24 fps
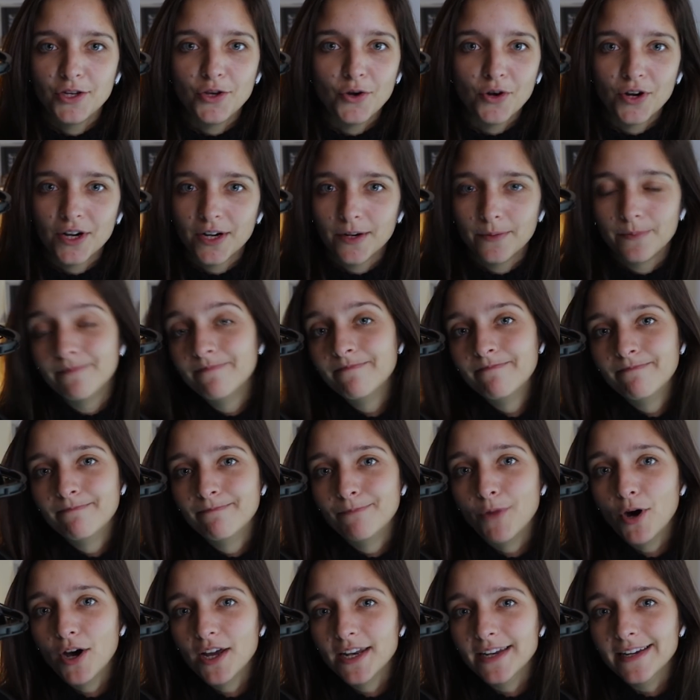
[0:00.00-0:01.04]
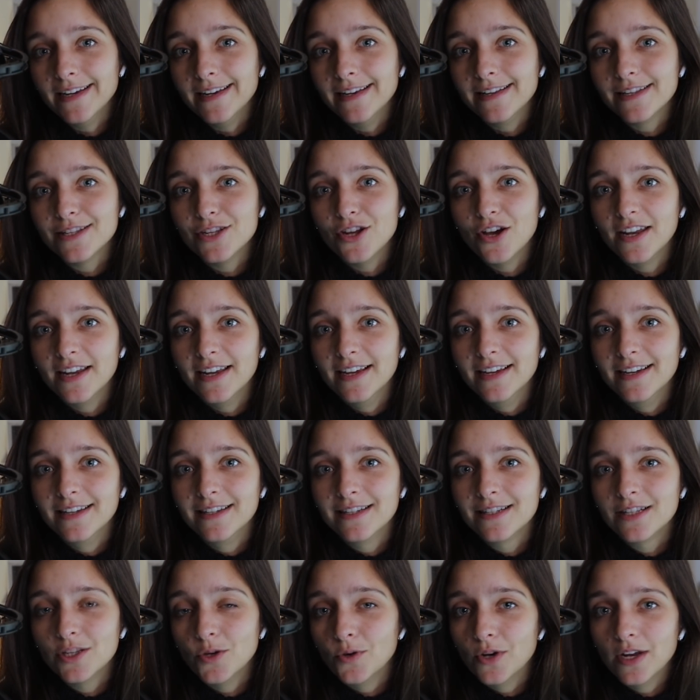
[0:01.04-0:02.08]
your body is not
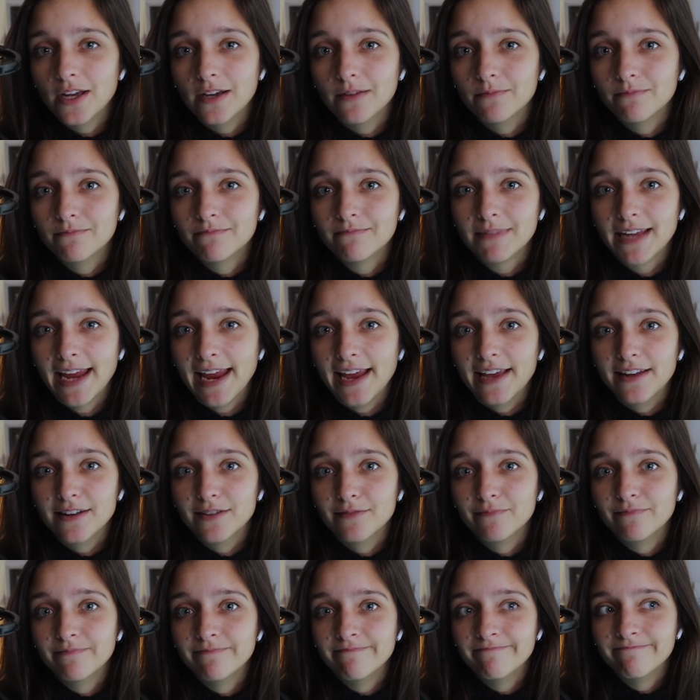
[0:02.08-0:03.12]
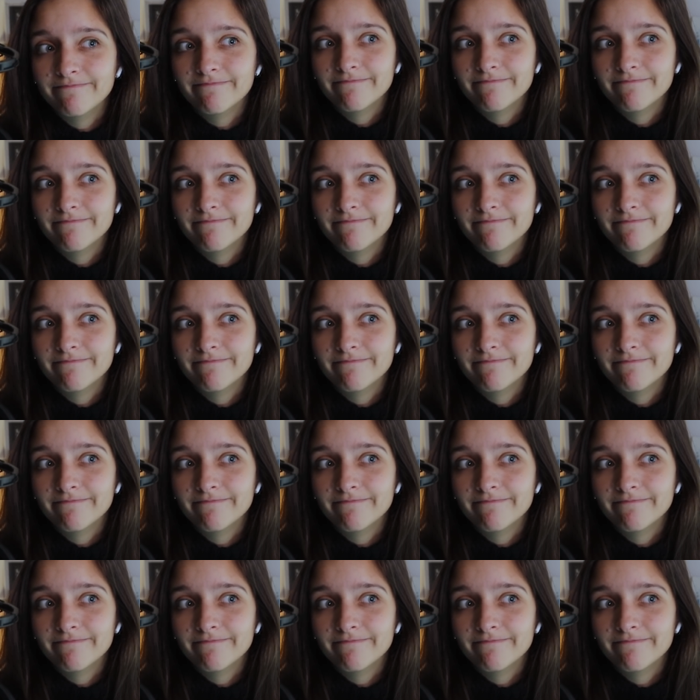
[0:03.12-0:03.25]
a soda can.